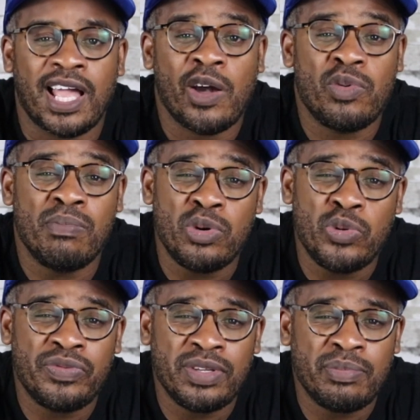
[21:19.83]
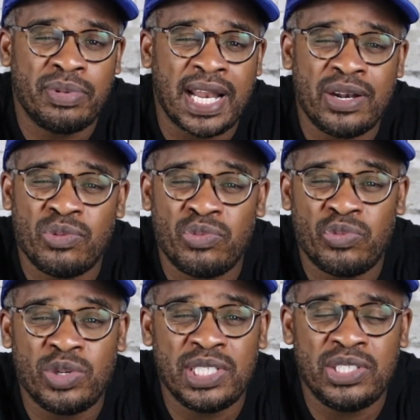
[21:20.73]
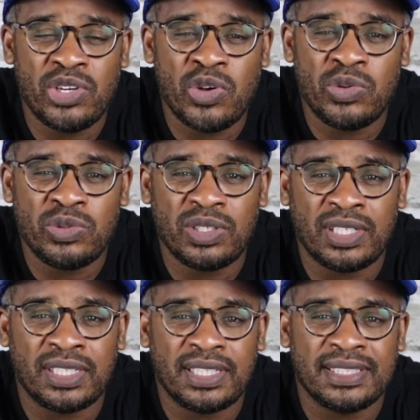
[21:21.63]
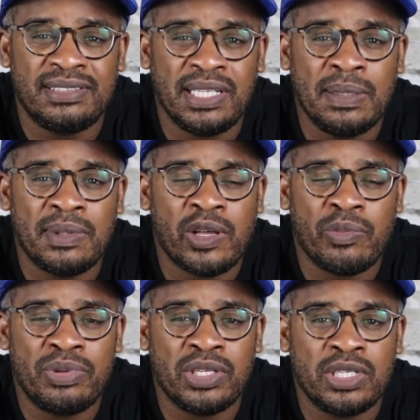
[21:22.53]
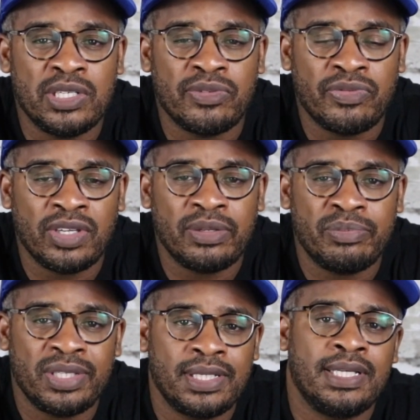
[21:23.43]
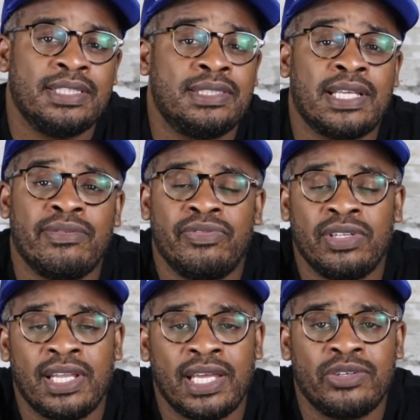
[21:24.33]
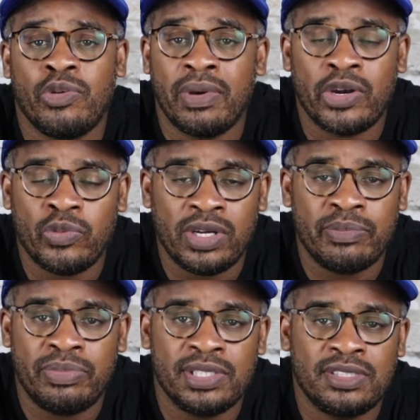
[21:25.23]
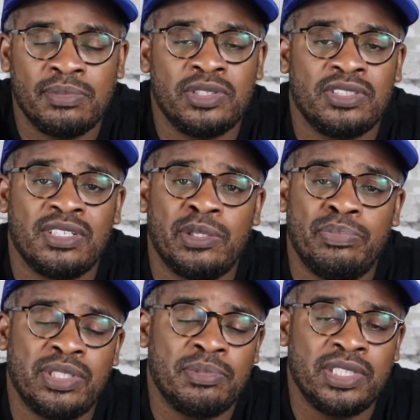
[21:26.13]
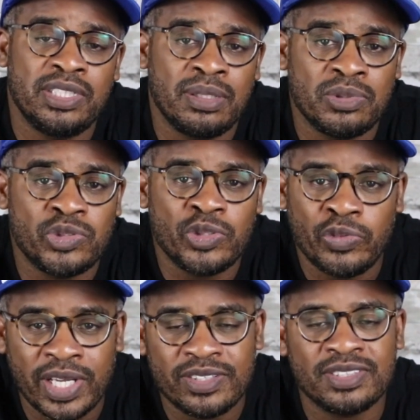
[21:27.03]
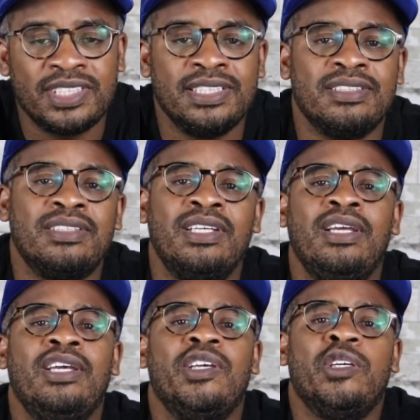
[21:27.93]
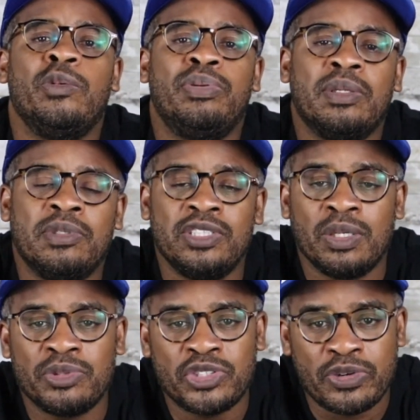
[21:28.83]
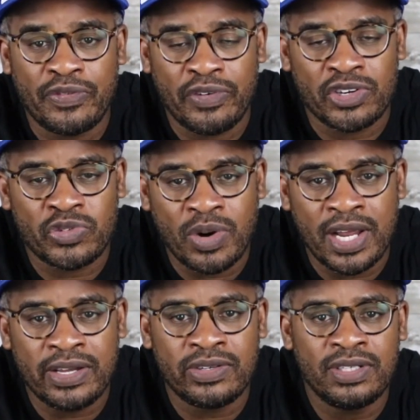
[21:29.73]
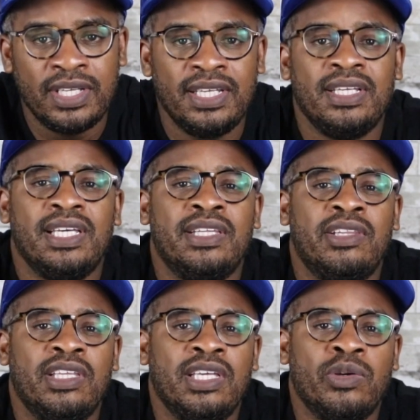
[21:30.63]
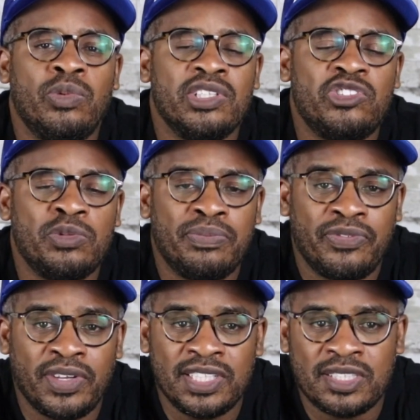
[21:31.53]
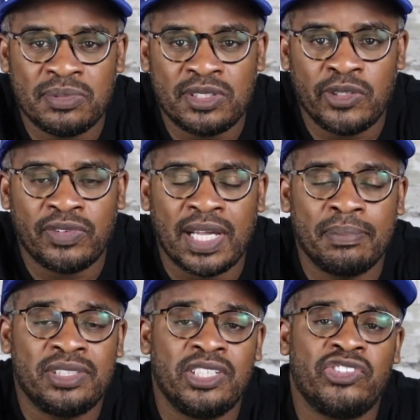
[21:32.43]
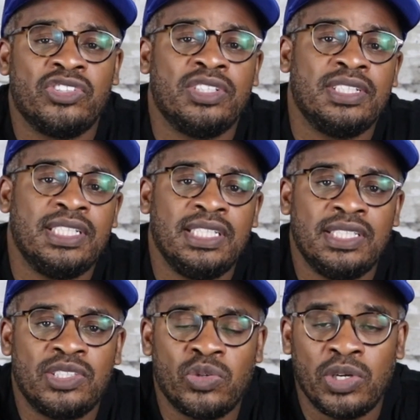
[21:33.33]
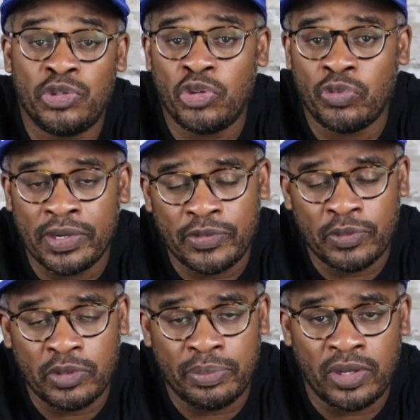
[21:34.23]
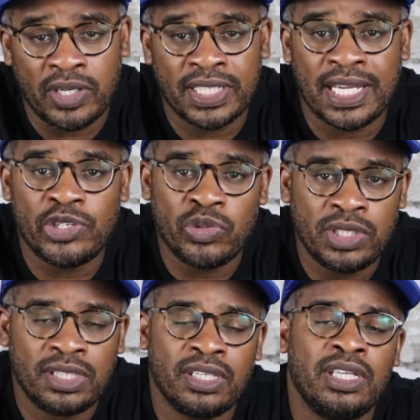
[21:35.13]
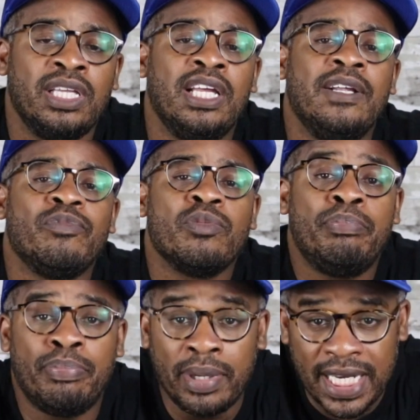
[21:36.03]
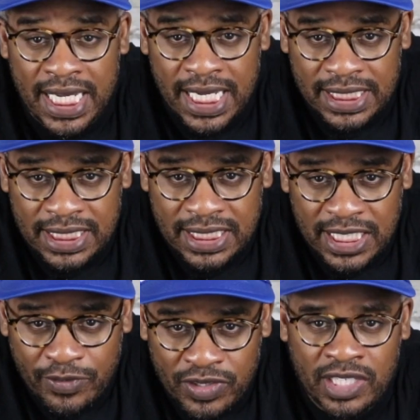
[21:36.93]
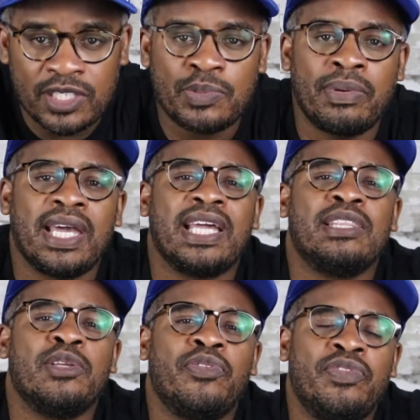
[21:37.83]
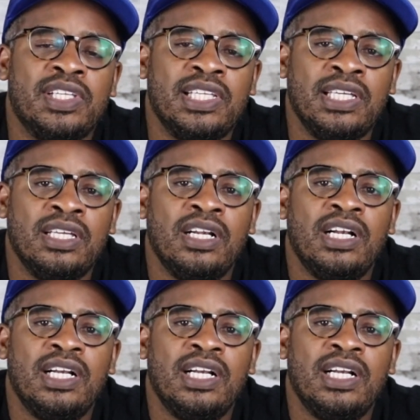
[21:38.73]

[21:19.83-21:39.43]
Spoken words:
I will move him, but I don't really know a team that would be a good fit because I feel like no matter what, Ben Simmons is going to put up good numbers during the regular season. He'll put up good numbers in the first round. And then once you face some stiff competition, he's going to run from the ball and not do anything. But if he is back, I think Philly